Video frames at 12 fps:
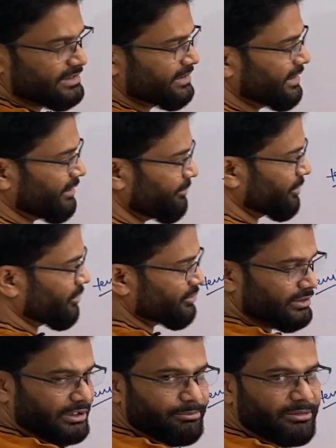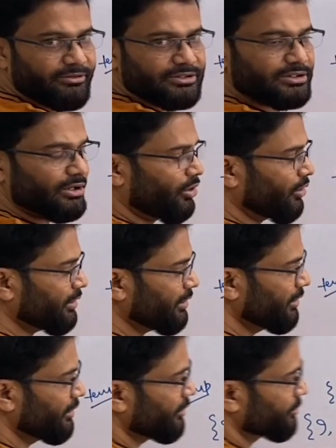here because the number is the odd,
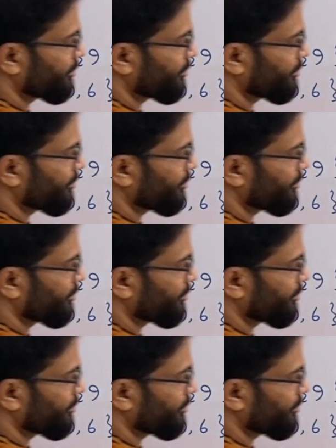so